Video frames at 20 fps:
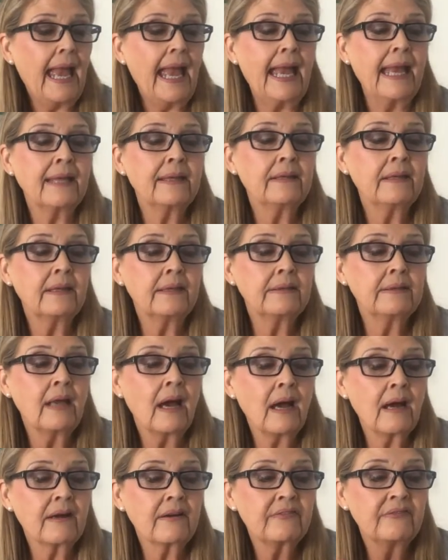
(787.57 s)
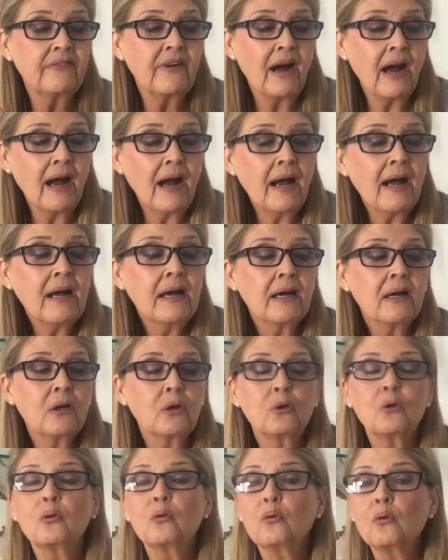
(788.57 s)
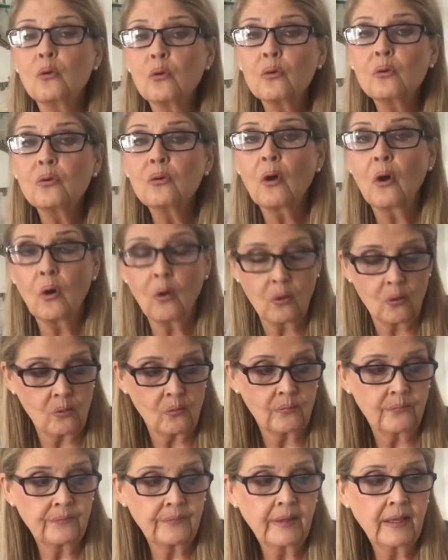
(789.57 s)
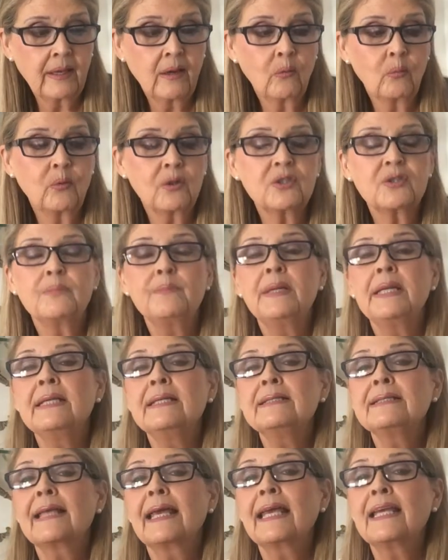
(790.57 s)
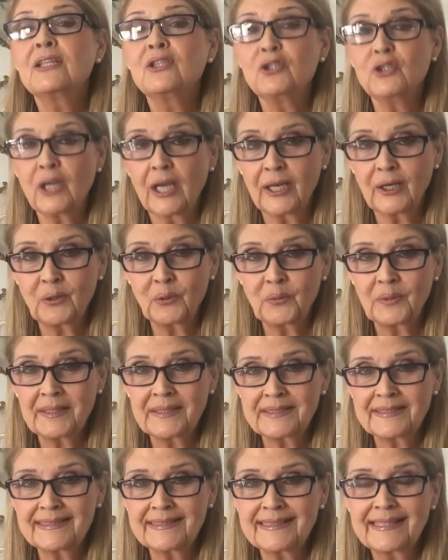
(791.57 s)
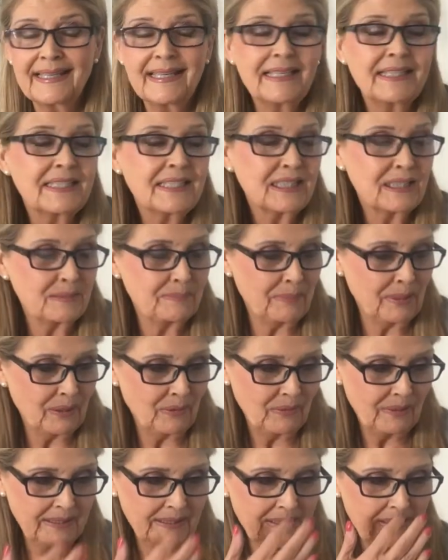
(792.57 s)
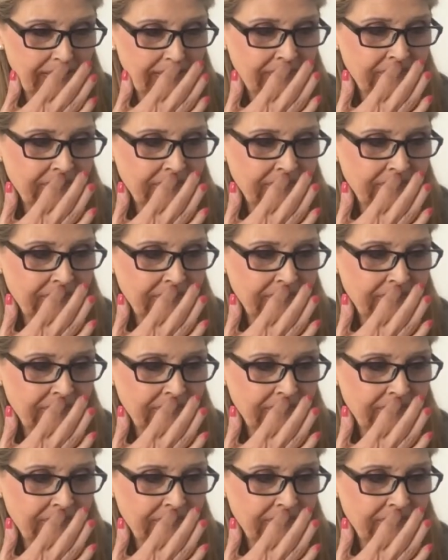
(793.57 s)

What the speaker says: and Nachva Ruho, which means a generous spirit.